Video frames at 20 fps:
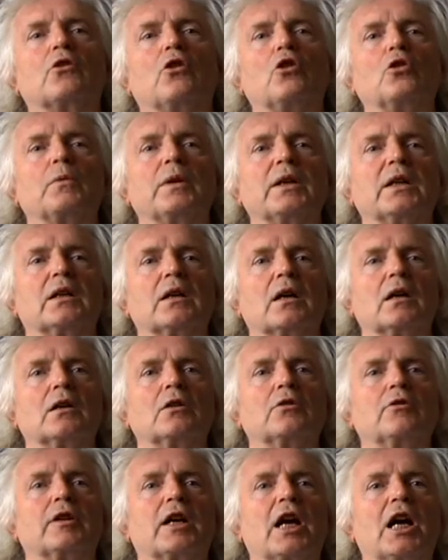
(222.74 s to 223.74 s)
Galway girl
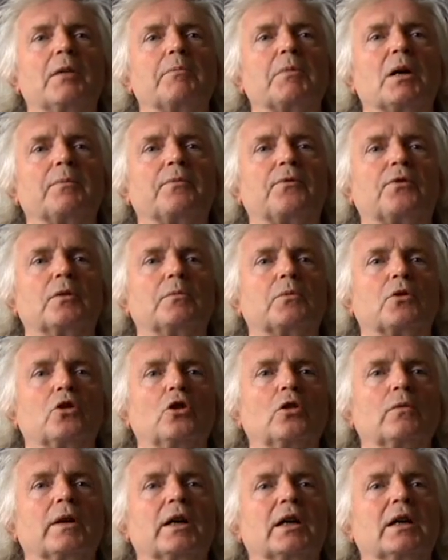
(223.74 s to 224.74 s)
who came up from
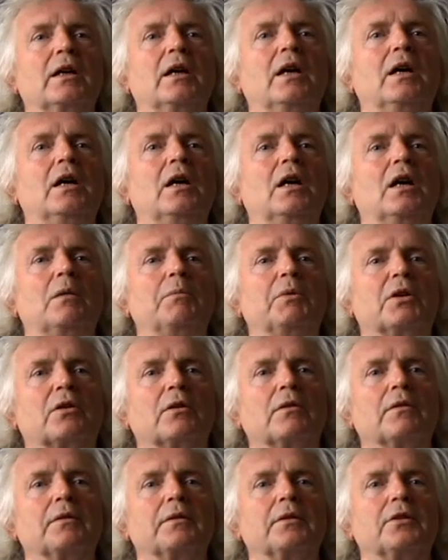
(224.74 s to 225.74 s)
Galway
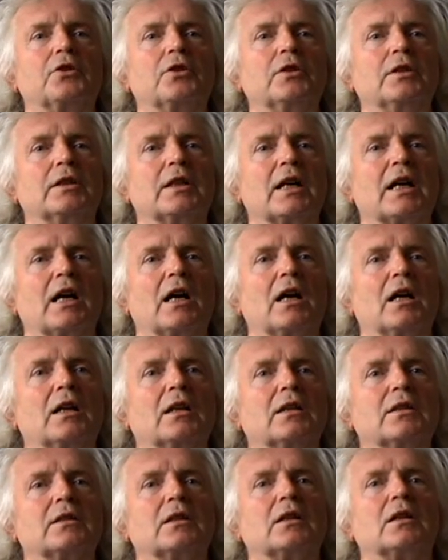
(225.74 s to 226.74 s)
because she'd
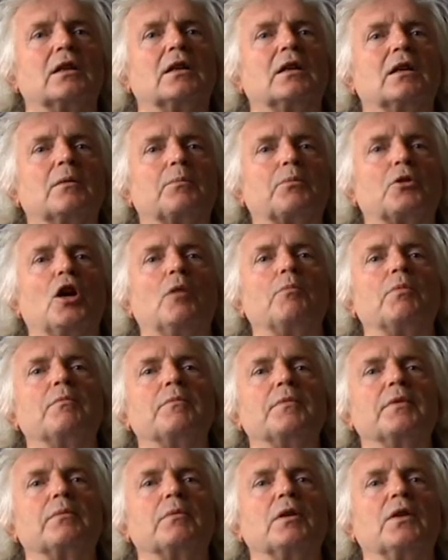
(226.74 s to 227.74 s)
had
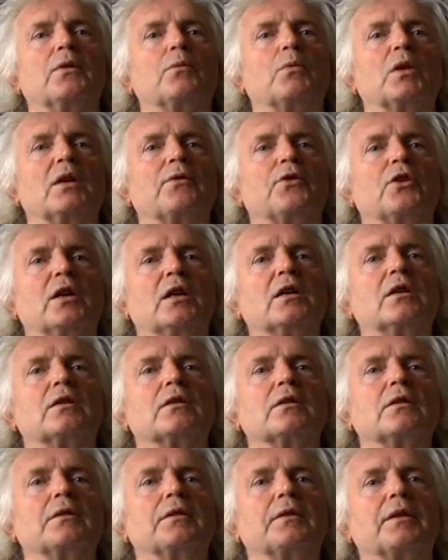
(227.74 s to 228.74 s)
problems with one of her
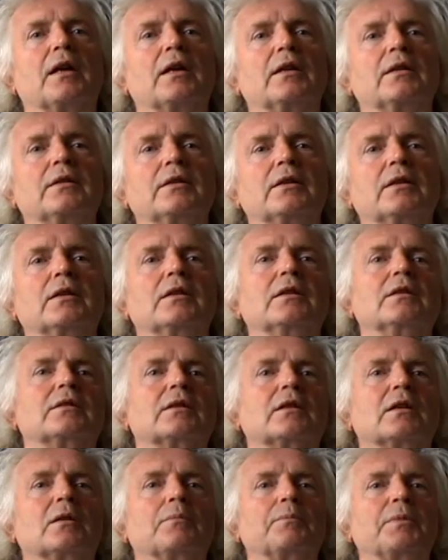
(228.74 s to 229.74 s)
uncles and
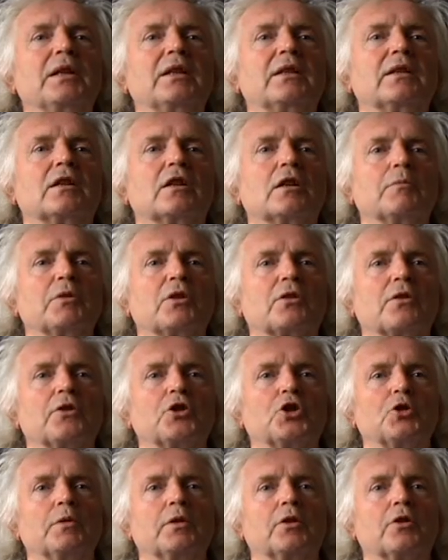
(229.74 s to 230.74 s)
he'd beaten her because
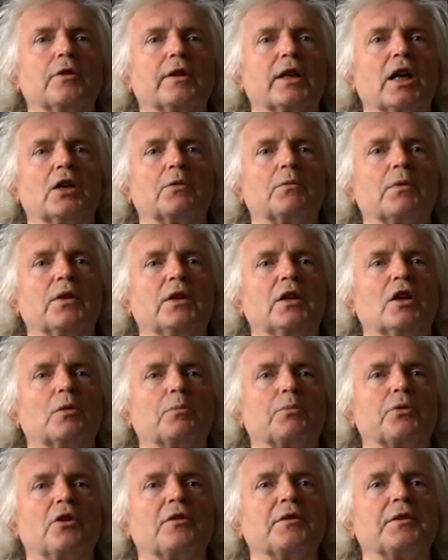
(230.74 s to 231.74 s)
she was going out with a
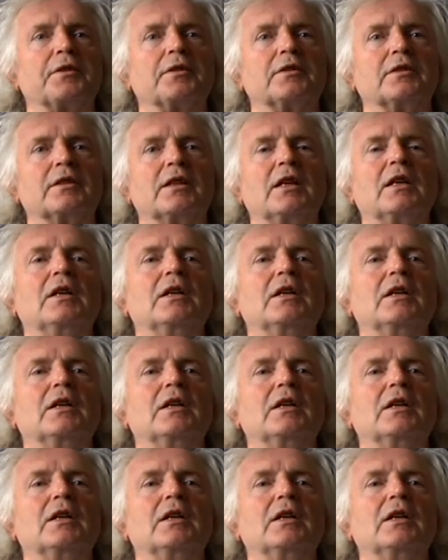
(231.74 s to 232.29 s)
young Protestant.